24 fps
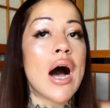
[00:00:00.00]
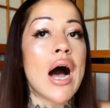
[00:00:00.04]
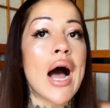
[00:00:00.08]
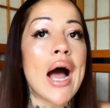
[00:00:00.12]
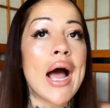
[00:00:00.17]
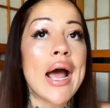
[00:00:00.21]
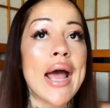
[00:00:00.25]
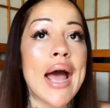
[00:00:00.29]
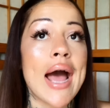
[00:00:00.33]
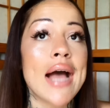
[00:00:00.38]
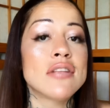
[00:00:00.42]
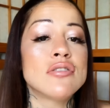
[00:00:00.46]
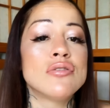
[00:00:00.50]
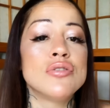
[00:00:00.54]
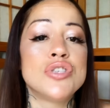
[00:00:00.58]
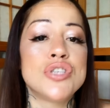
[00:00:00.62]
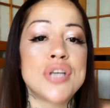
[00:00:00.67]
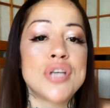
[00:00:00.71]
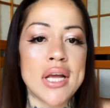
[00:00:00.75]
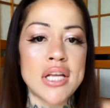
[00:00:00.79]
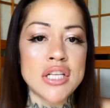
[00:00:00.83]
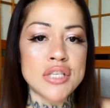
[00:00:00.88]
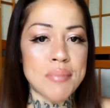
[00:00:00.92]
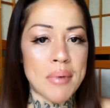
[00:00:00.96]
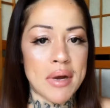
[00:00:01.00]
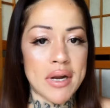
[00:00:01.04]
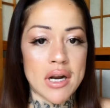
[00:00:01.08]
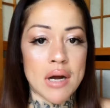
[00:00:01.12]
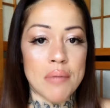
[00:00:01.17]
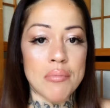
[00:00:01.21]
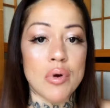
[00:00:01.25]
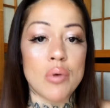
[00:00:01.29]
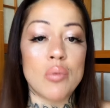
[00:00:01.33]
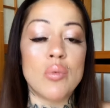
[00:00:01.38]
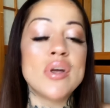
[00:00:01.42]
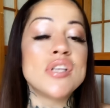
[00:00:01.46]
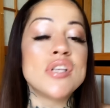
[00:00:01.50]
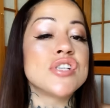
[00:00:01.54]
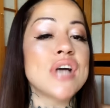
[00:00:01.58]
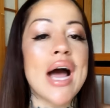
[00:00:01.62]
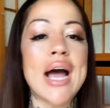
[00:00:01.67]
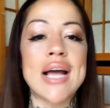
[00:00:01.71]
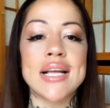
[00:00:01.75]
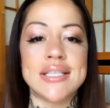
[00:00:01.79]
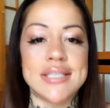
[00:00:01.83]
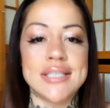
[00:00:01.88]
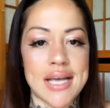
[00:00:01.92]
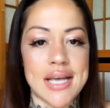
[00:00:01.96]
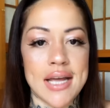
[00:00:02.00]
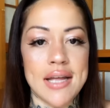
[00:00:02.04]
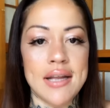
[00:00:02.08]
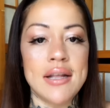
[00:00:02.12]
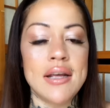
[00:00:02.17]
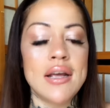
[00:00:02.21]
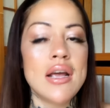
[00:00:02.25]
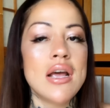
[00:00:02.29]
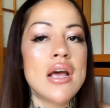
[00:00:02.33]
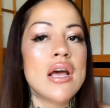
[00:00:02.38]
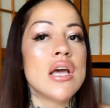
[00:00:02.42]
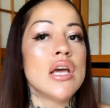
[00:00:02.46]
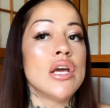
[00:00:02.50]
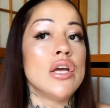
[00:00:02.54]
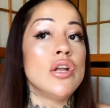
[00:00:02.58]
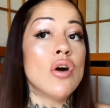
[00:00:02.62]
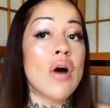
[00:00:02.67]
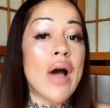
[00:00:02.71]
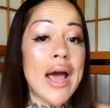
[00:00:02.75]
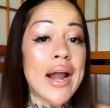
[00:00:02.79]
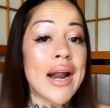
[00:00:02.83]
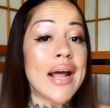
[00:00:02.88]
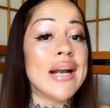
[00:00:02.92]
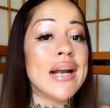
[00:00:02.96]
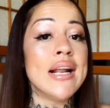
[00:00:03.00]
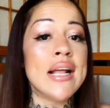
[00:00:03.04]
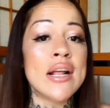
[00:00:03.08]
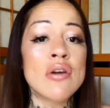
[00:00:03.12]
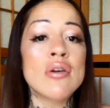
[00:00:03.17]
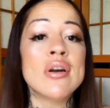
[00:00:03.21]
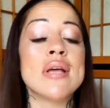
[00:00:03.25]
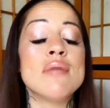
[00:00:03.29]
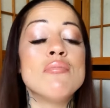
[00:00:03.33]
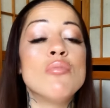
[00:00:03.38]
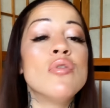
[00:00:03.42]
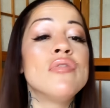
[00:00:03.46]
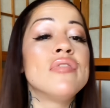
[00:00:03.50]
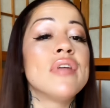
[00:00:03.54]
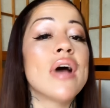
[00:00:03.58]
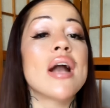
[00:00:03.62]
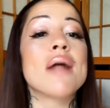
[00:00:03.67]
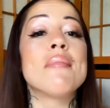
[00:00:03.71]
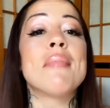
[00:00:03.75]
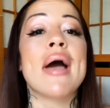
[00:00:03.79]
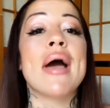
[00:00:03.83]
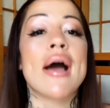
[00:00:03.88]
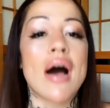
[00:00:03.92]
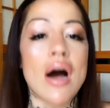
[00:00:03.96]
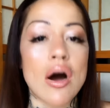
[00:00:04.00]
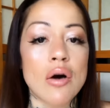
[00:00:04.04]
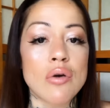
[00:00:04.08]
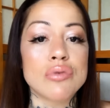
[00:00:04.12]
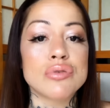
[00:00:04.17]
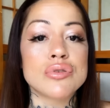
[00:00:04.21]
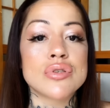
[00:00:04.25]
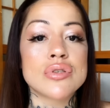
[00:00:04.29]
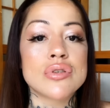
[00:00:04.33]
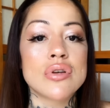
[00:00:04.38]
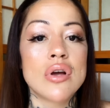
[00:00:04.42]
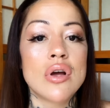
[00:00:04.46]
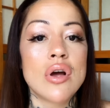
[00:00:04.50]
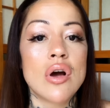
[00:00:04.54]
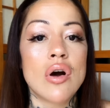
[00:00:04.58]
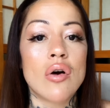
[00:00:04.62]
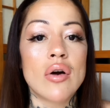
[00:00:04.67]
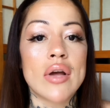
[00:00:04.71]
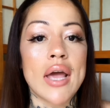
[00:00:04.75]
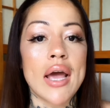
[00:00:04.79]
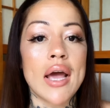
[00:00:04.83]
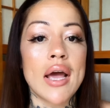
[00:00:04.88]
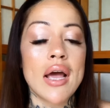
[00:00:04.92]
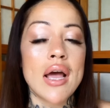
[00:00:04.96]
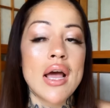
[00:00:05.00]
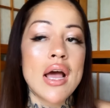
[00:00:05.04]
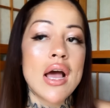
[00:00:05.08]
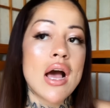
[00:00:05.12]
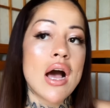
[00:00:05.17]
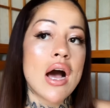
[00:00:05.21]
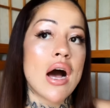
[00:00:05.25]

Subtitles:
I had to change my number, which I did, and I literally moved out of my house, okay?